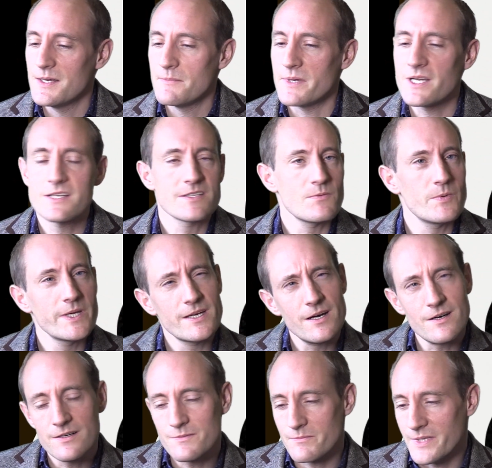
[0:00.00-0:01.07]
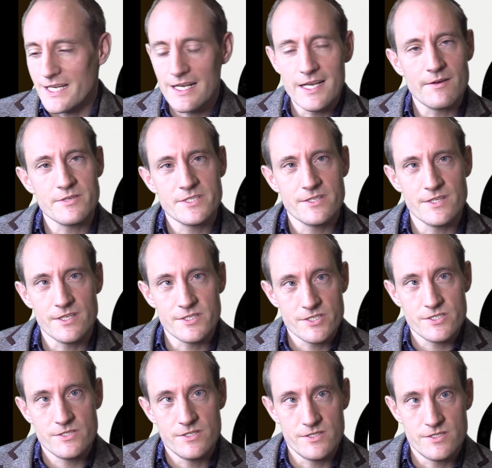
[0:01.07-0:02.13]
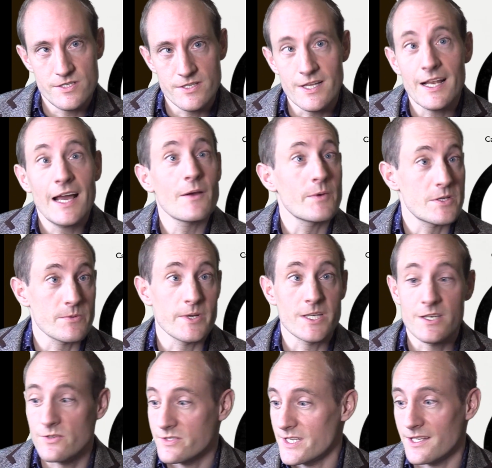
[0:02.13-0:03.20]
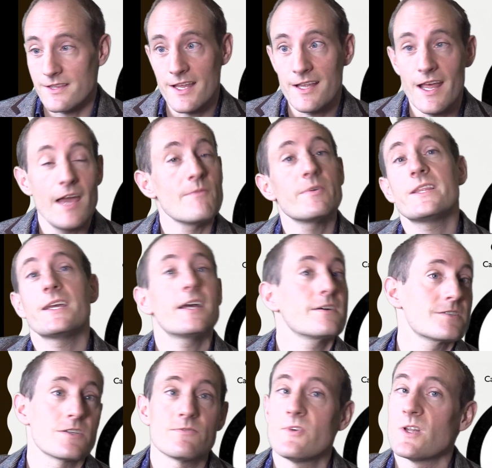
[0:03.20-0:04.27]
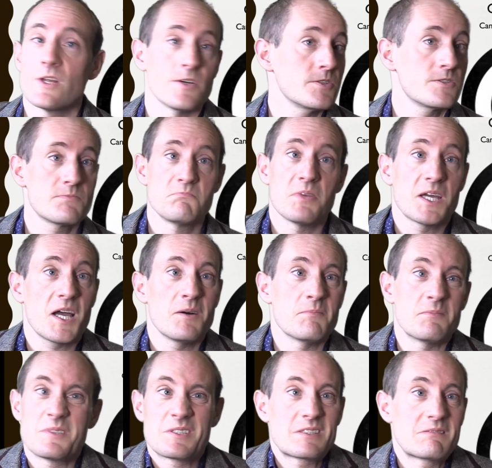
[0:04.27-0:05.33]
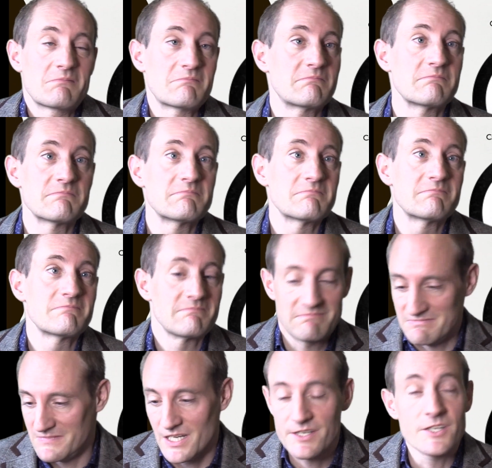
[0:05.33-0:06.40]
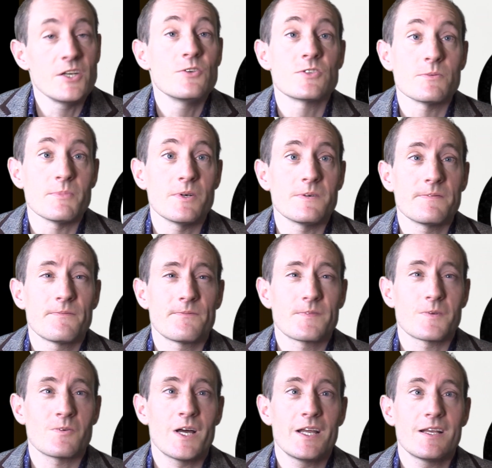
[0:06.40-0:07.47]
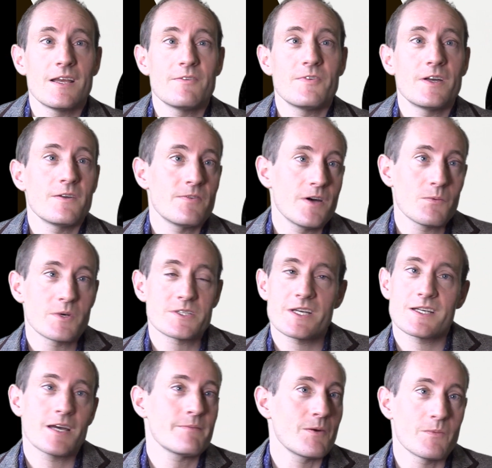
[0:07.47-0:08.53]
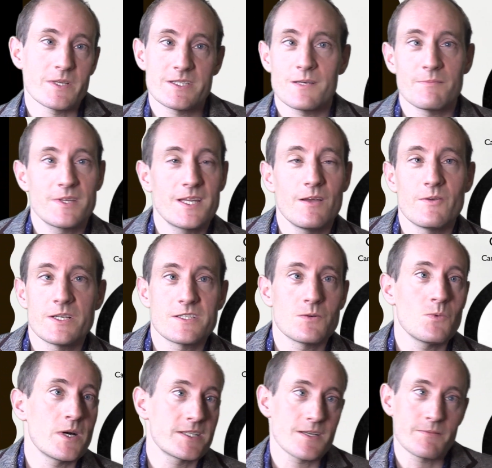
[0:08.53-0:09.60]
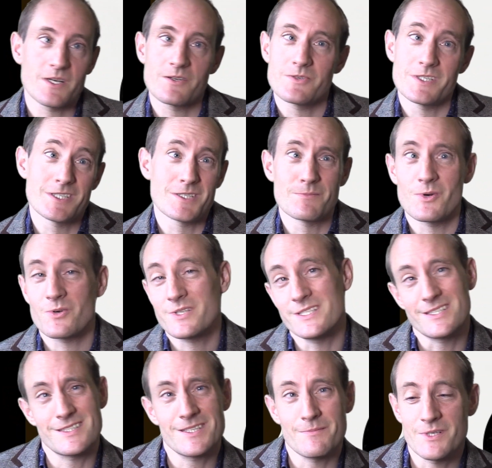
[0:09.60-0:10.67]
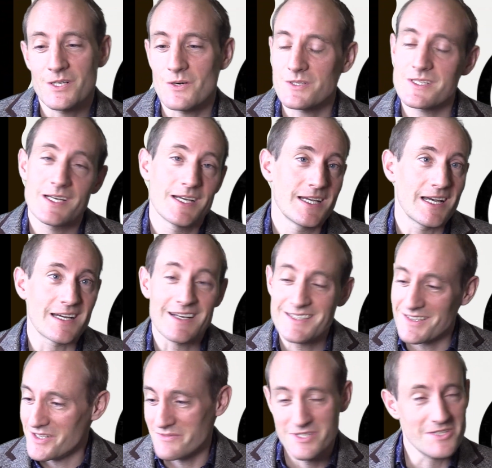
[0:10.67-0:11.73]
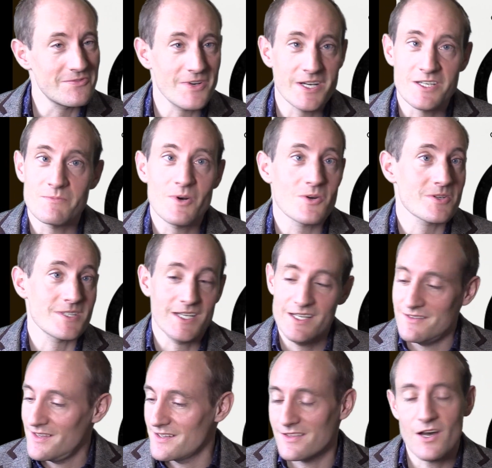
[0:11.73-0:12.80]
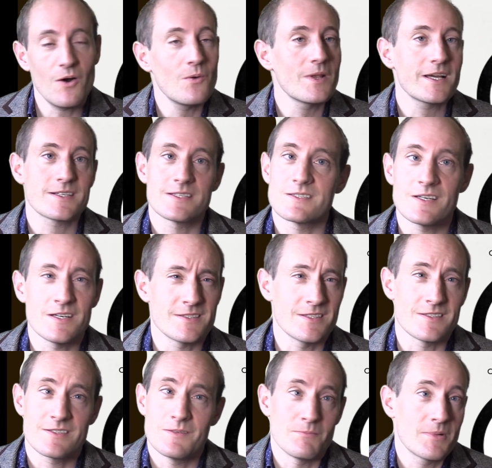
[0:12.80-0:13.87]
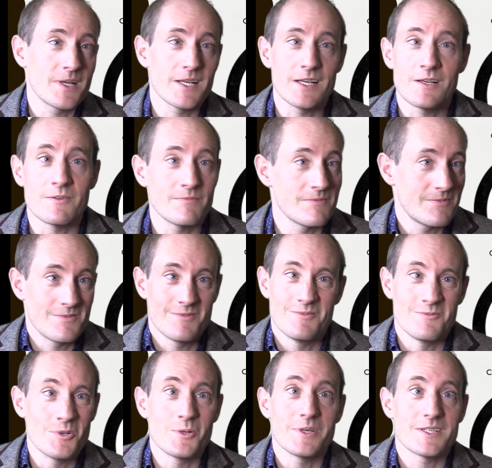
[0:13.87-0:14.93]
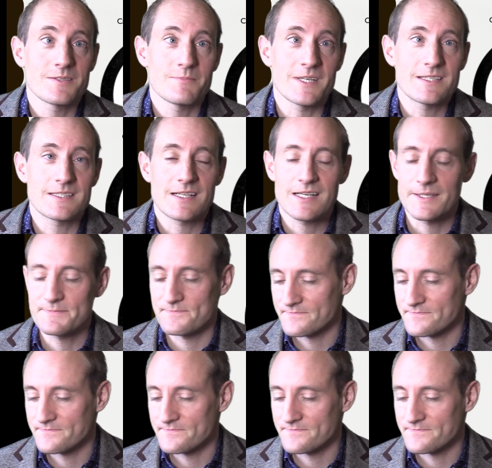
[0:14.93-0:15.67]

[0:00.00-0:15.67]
Because if we can't be clear as to the, to the language we're using, then everything else that follows becomes unusable right? If, if I want to come up with some theory as to why some countries are democracies and some are not, and I don't even define democracy, the whole exercise is completely ruined, basically.